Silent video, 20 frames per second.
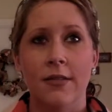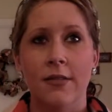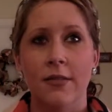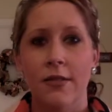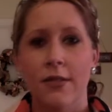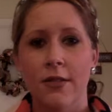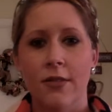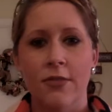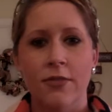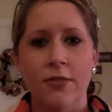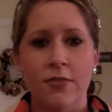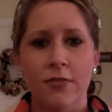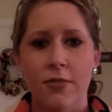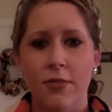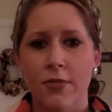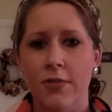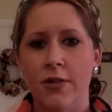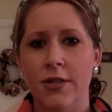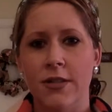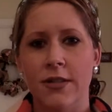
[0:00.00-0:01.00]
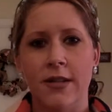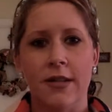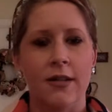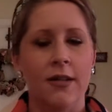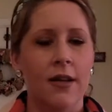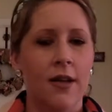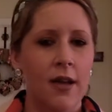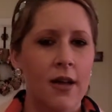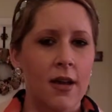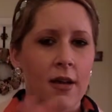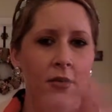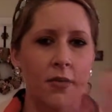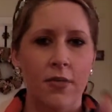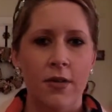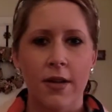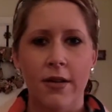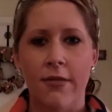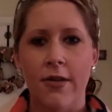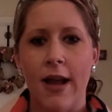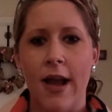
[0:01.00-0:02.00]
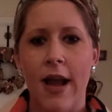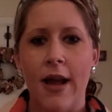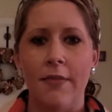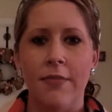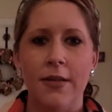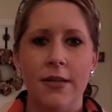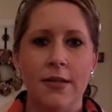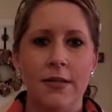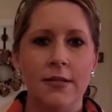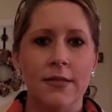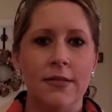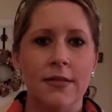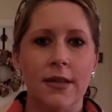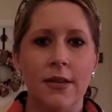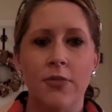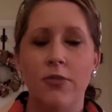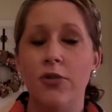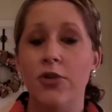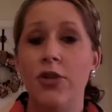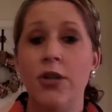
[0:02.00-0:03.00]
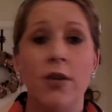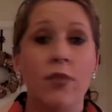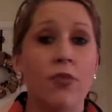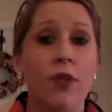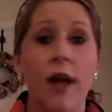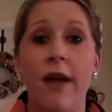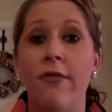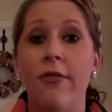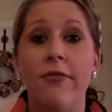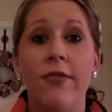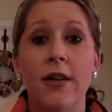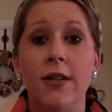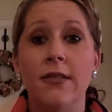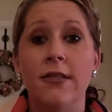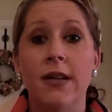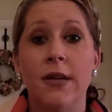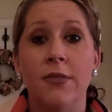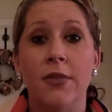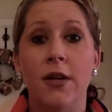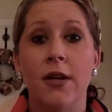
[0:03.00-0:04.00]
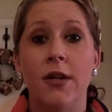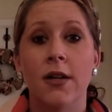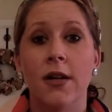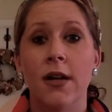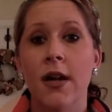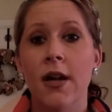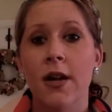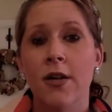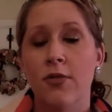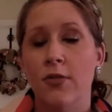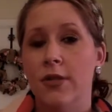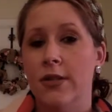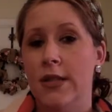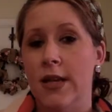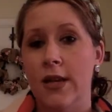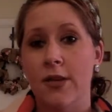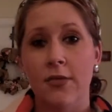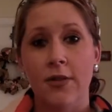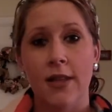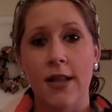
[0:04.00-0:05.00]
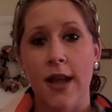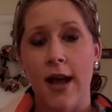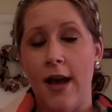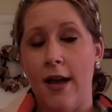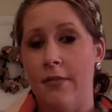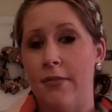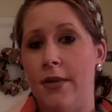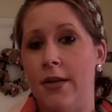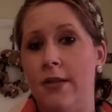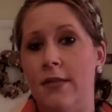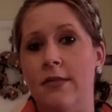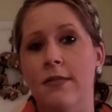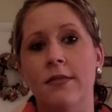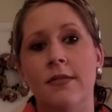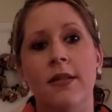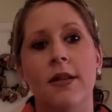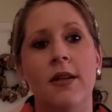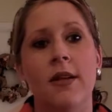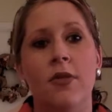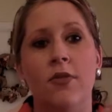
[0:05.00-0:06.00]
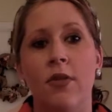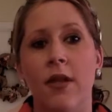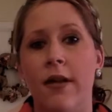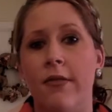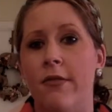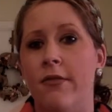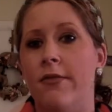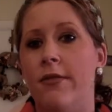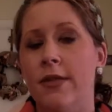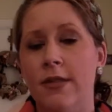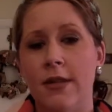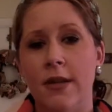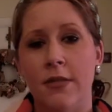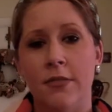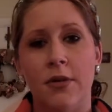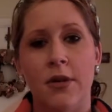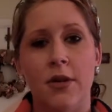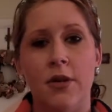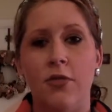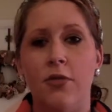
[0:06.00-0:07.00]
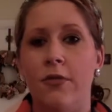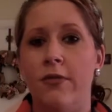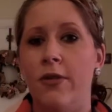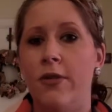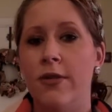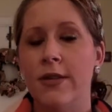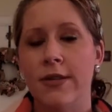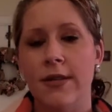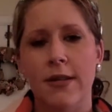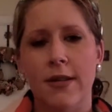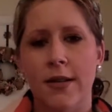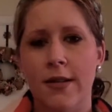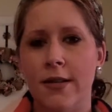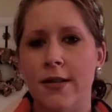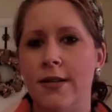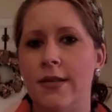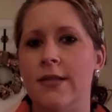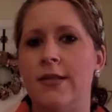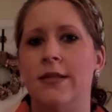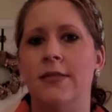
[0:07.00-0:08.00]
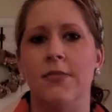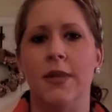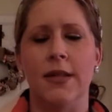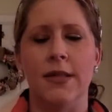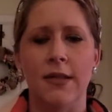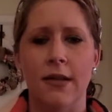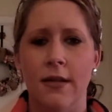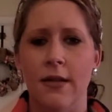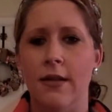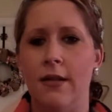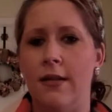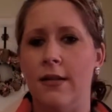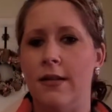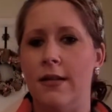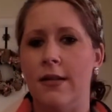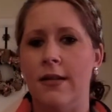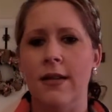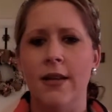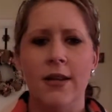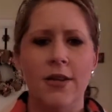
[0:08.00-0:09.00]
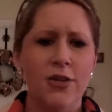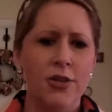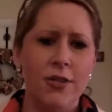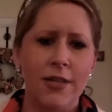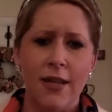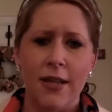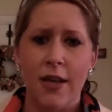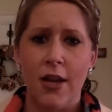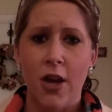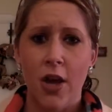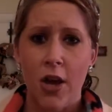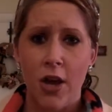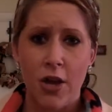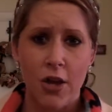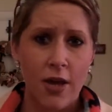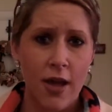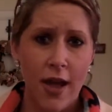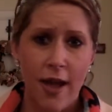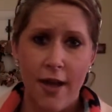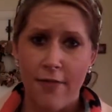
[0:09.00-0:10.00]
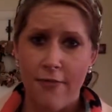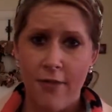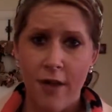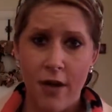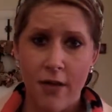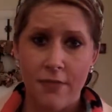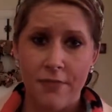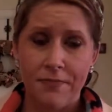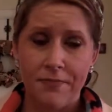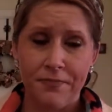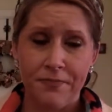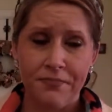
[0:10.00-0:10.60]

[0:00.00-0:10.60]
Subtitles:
we were just like, whatever happens, like, we'll have a fun summer. We'll take what happened. We'll have a fun summer. We'll focus on us and my son and just, like, have fun.